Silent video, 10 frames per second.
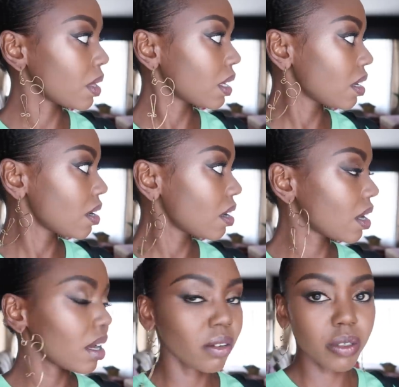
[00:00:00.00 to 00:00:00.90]
here
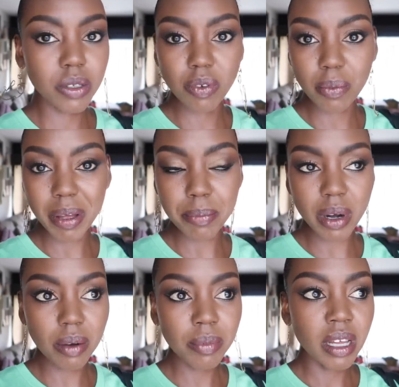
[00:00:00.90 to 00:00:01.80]
and also for my
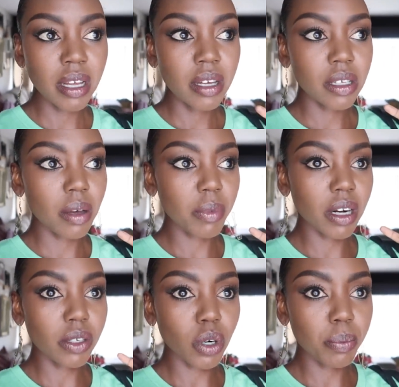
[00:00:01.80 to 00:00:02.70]
mom. So I'm
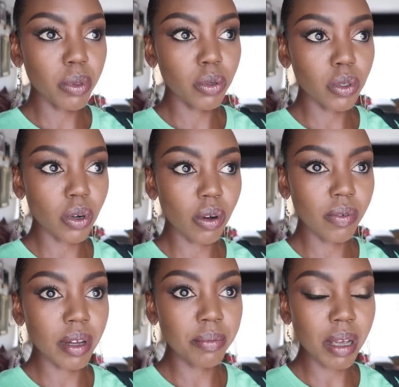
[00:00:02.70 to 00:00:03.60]
going to drop those
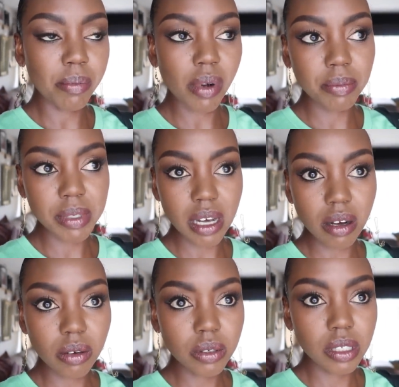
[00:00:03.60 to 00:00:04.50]
off at my mom's
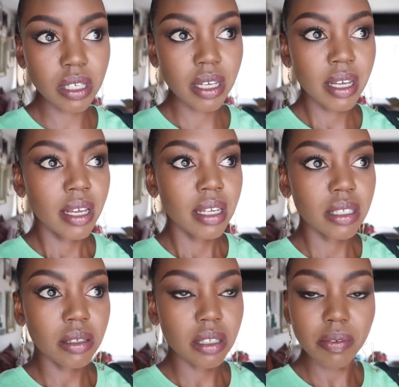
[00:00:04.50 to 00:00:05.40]
house.
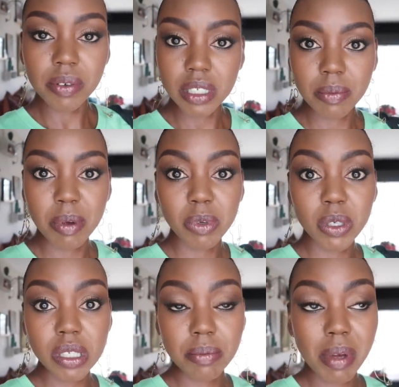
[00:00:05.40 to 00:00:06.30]
It's the first time I'm
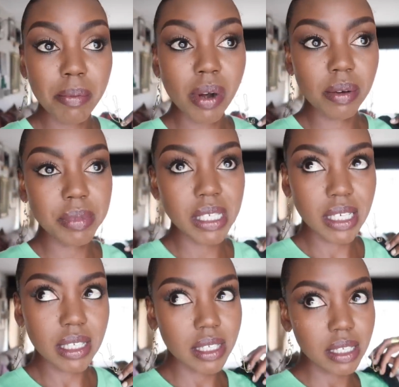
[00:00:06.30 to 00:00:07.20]
going to see my mom
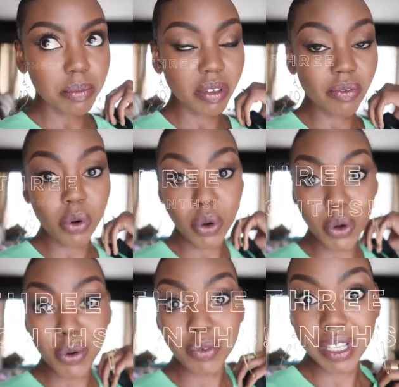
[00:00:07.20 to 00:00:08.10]
since before
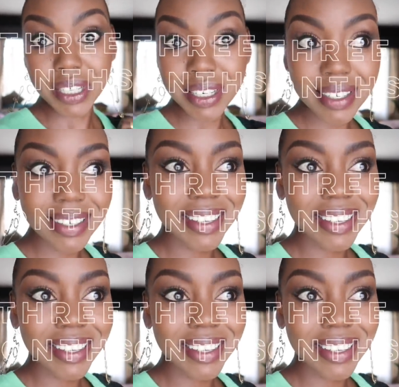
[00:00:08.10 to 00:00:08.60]
COVID